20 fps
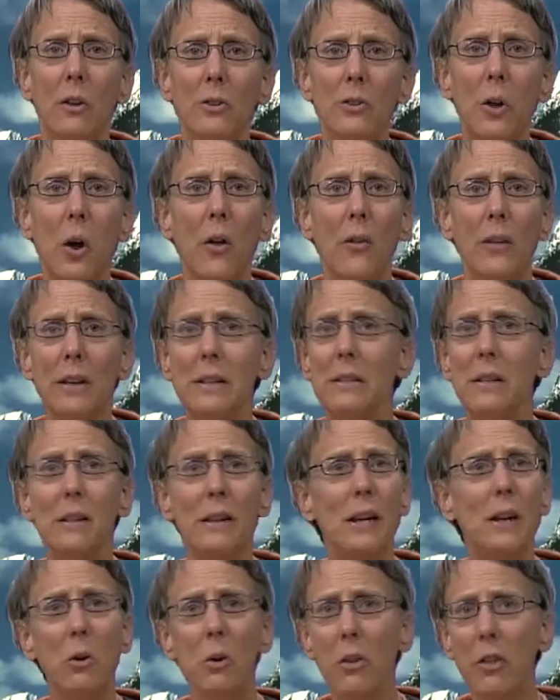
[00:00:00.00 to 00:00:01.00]
there's all these
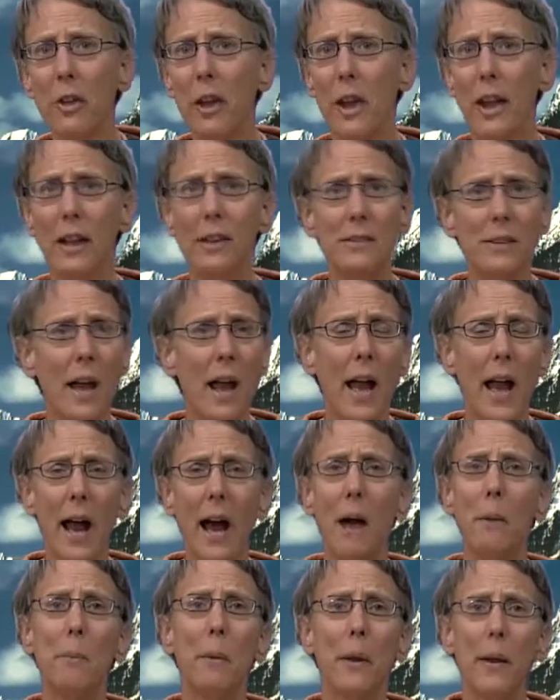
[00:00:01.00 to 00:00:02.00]
legal things that
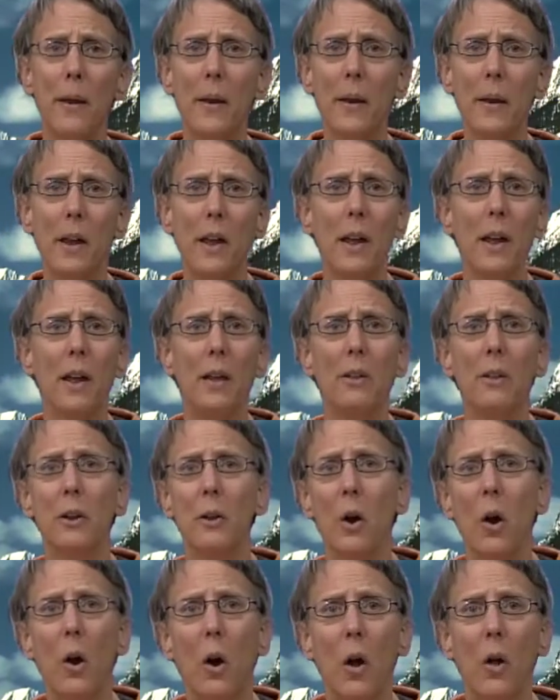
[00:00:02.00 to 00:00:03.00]
happen.
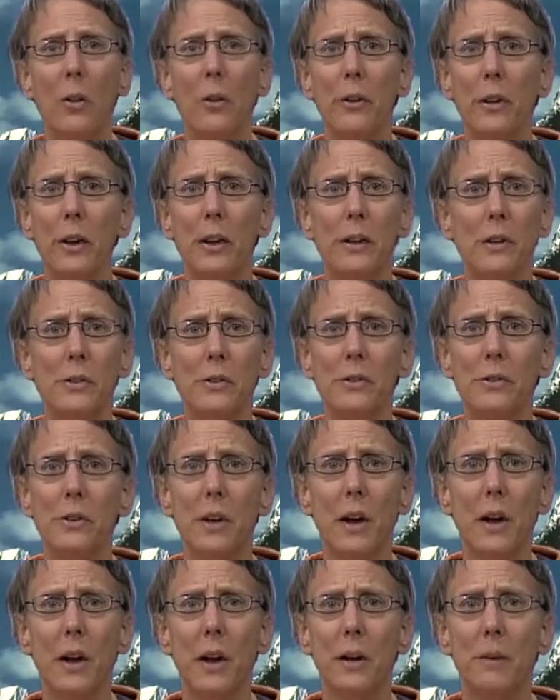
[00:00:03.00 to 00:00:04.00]
There are all these,